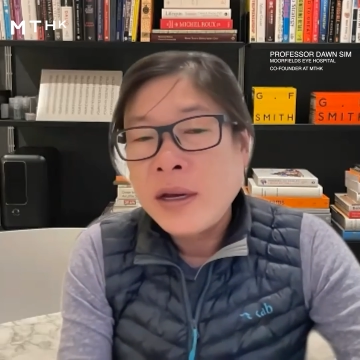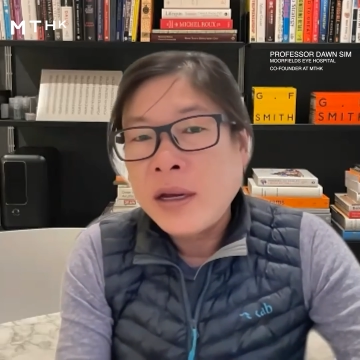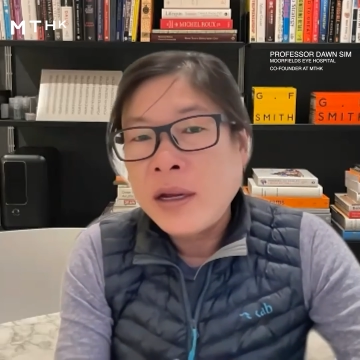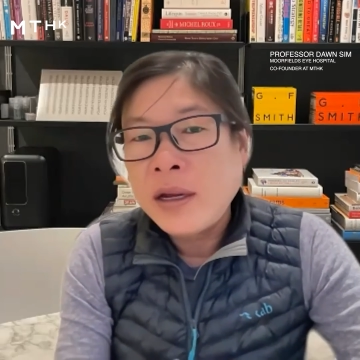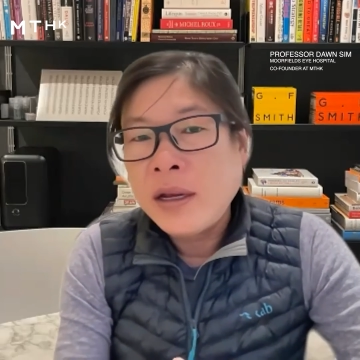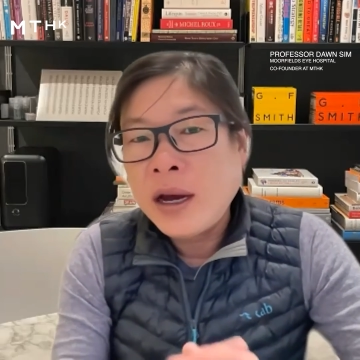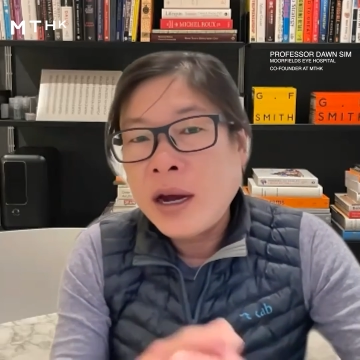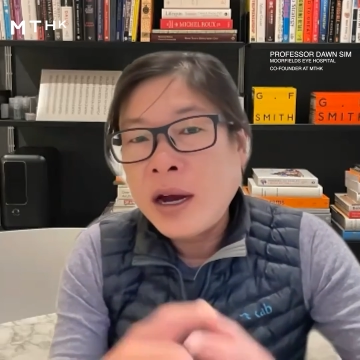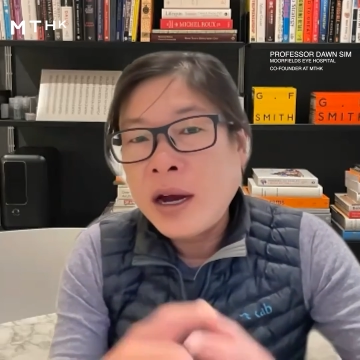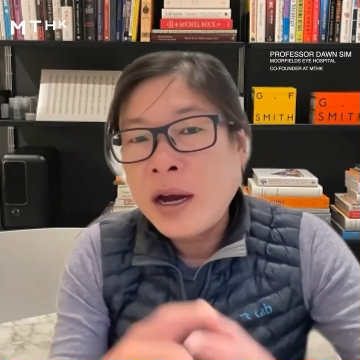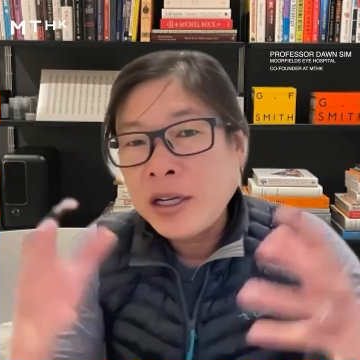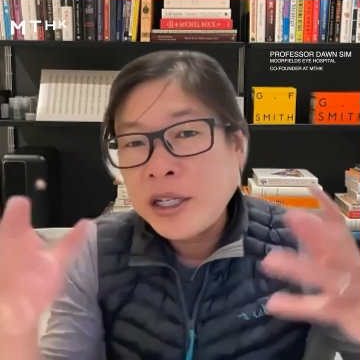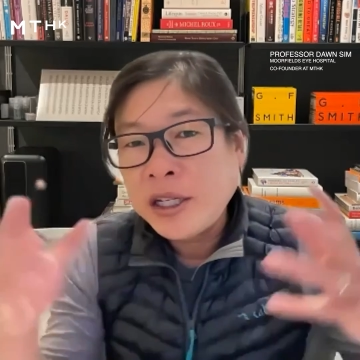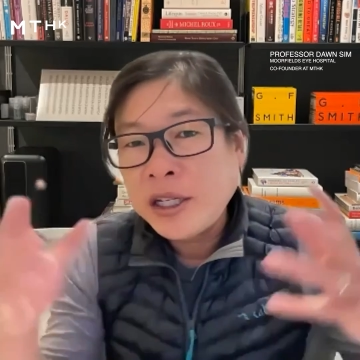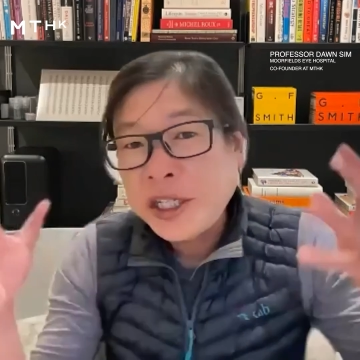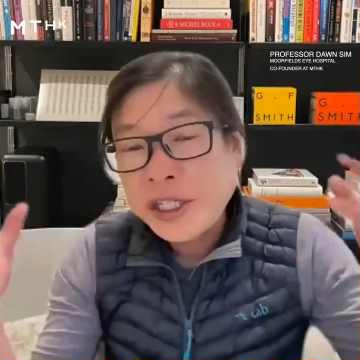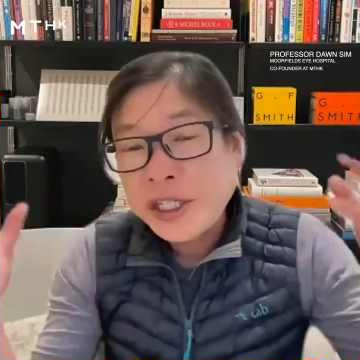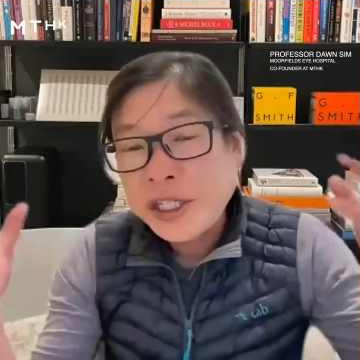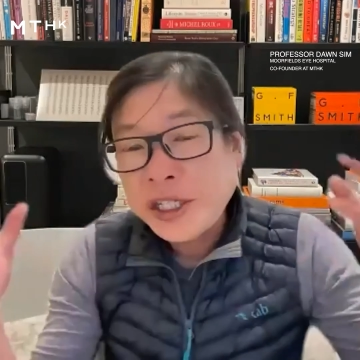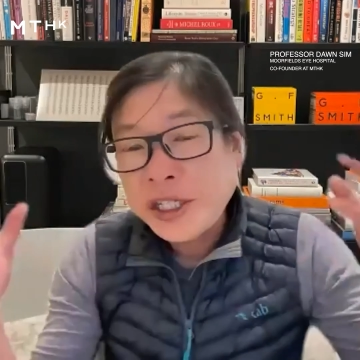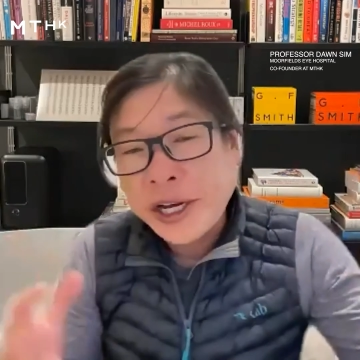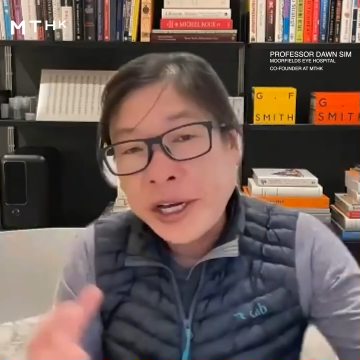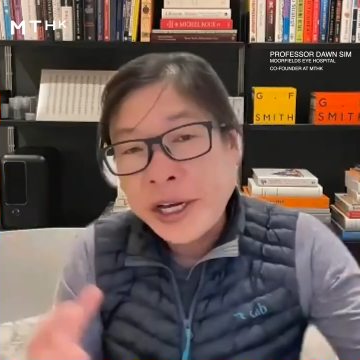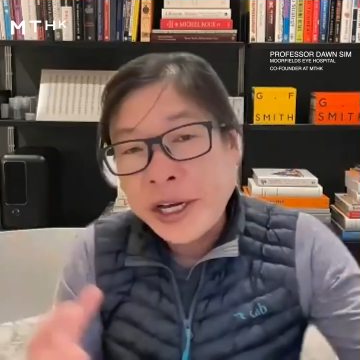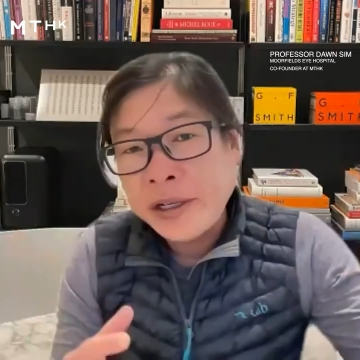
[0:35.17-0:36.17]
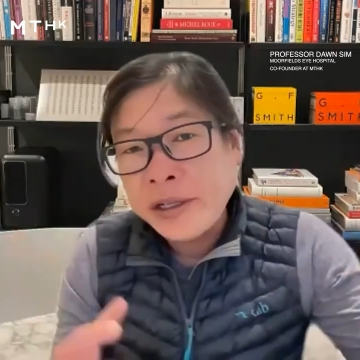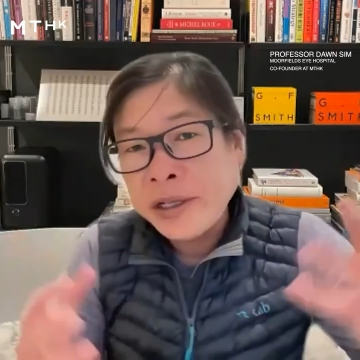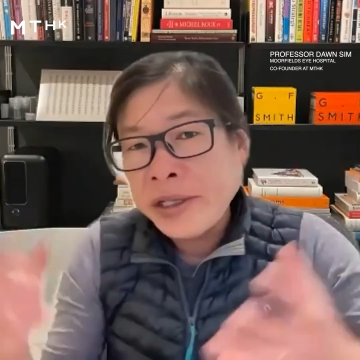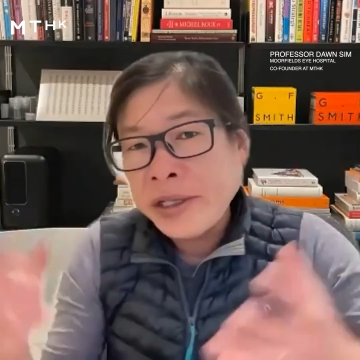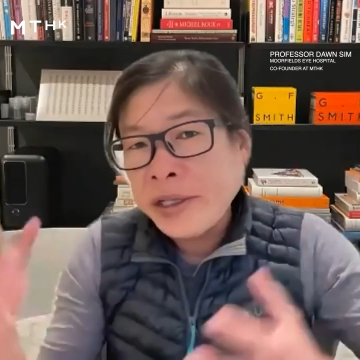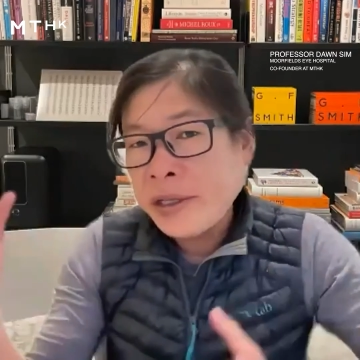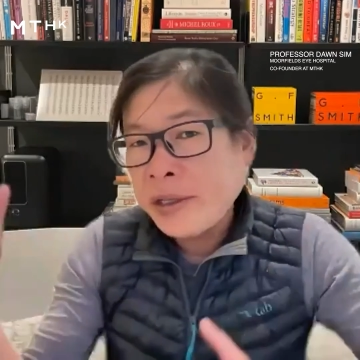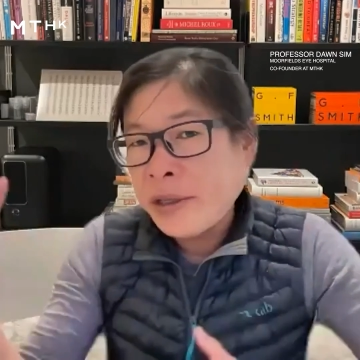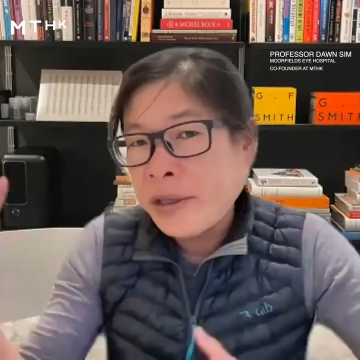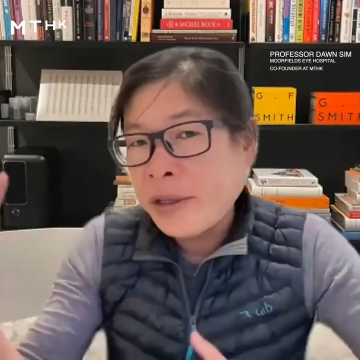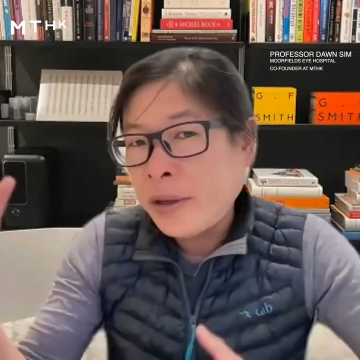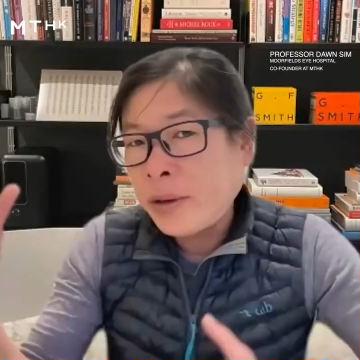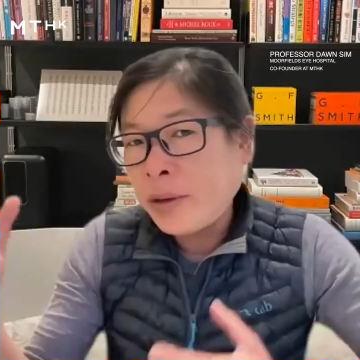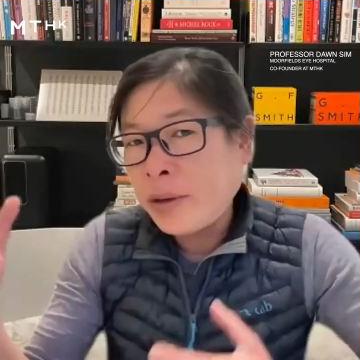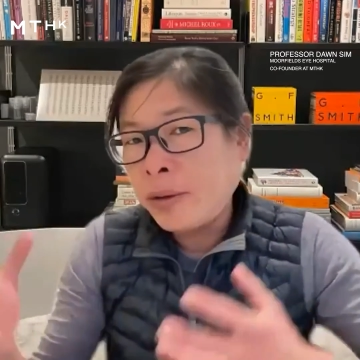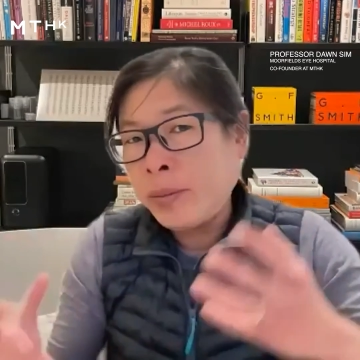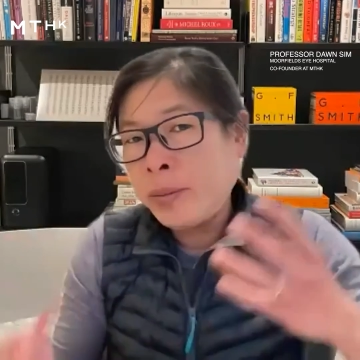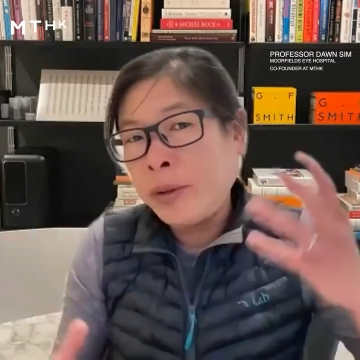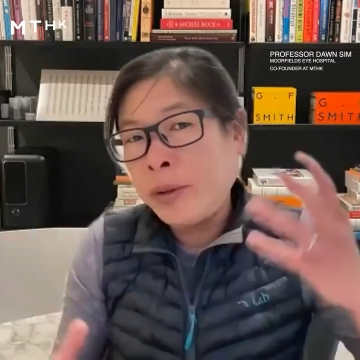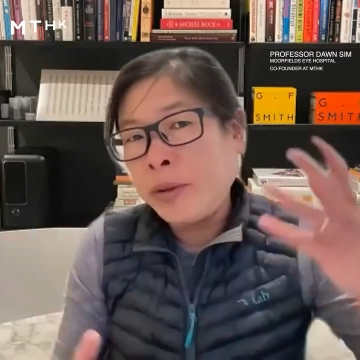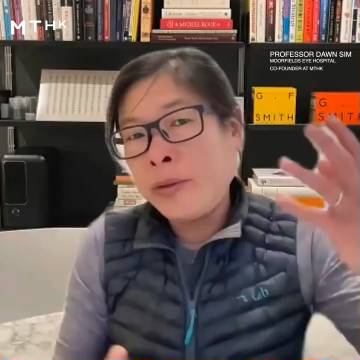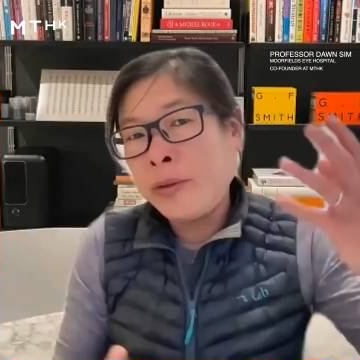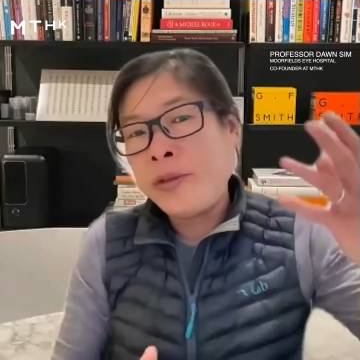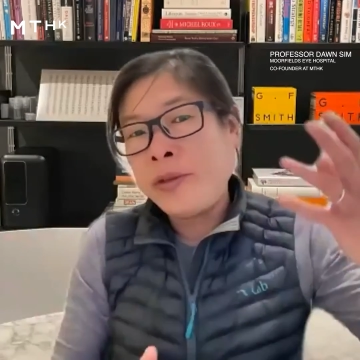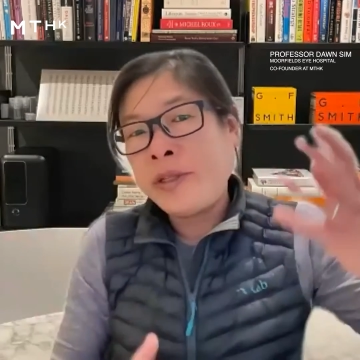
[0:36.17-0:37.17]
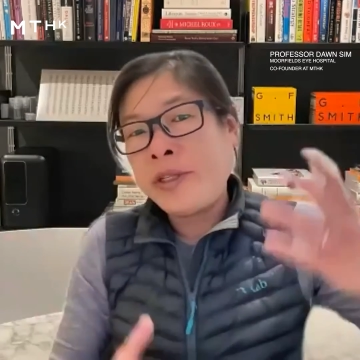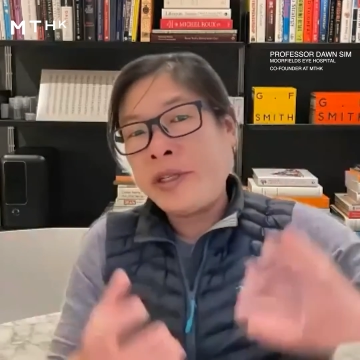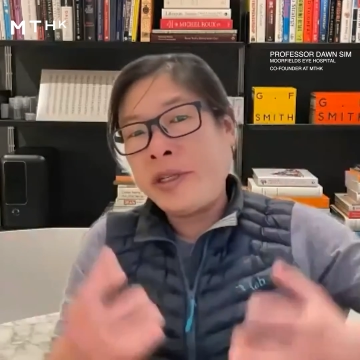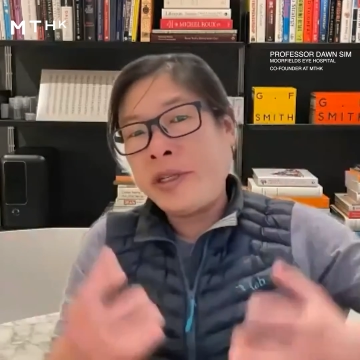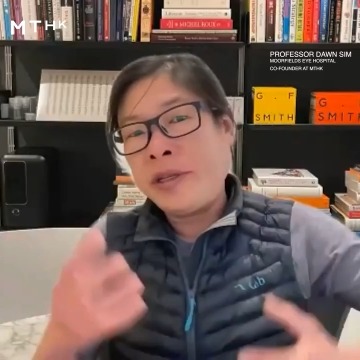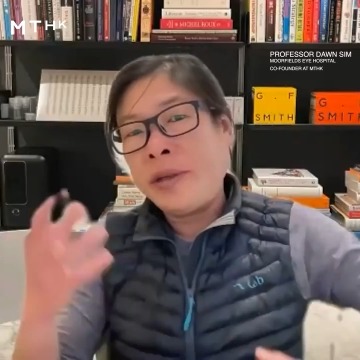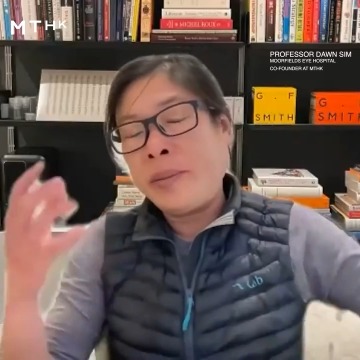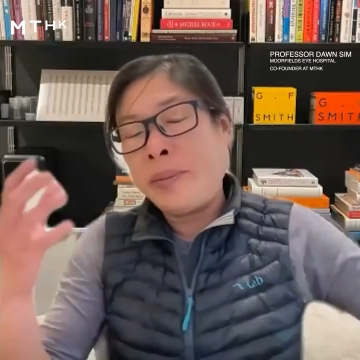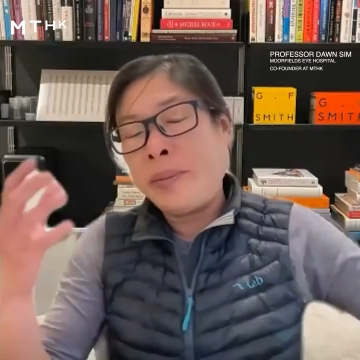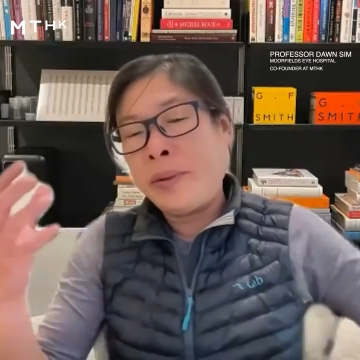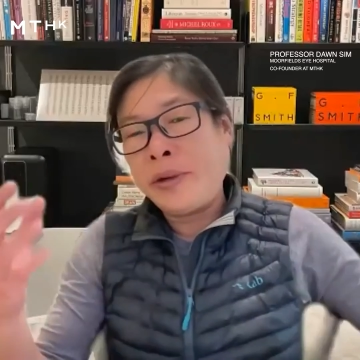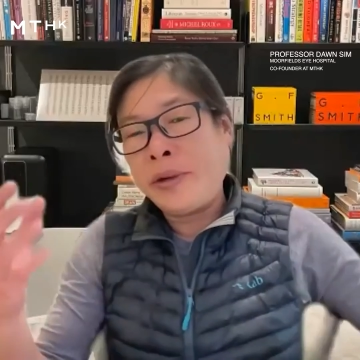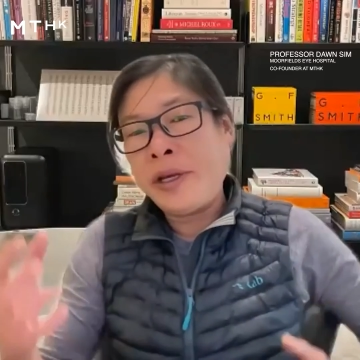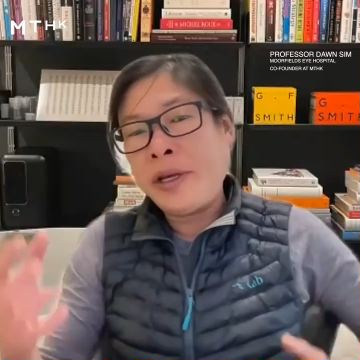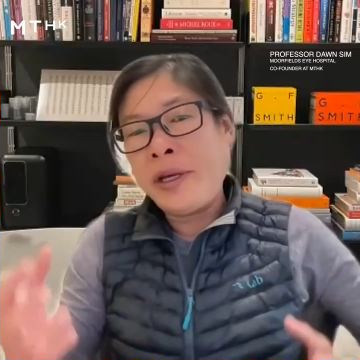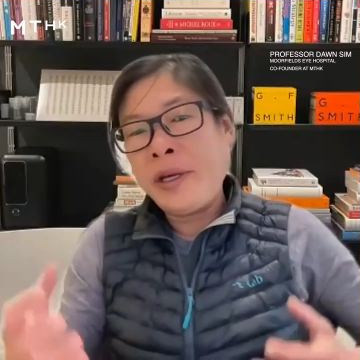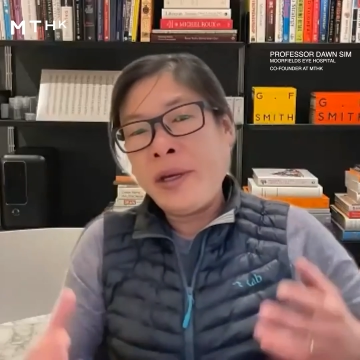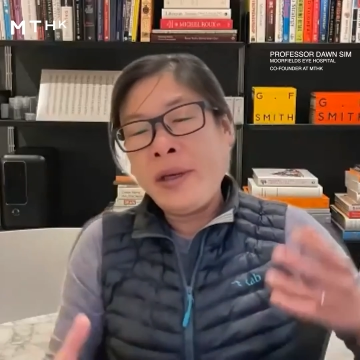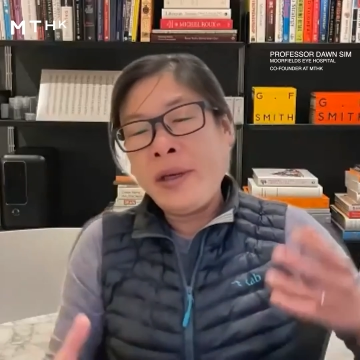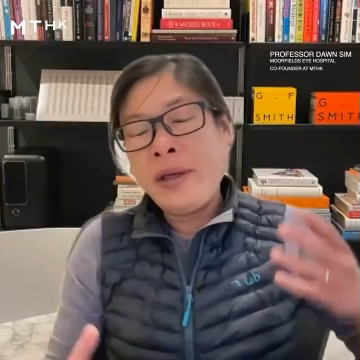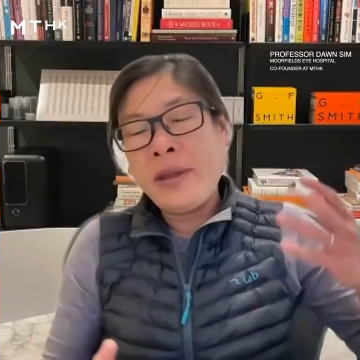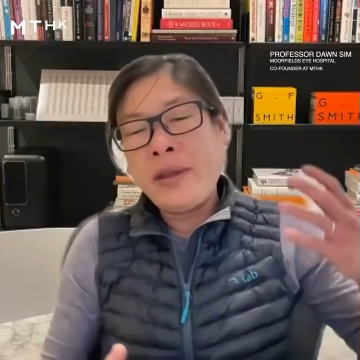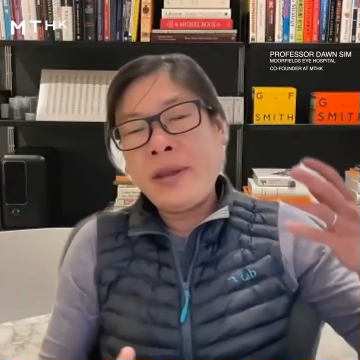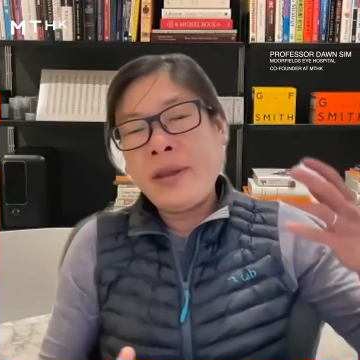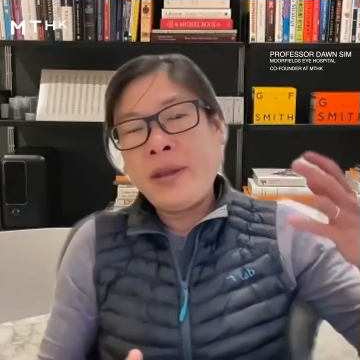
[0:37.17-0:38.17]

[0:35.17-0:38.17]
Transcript: large changes in the hormones in the body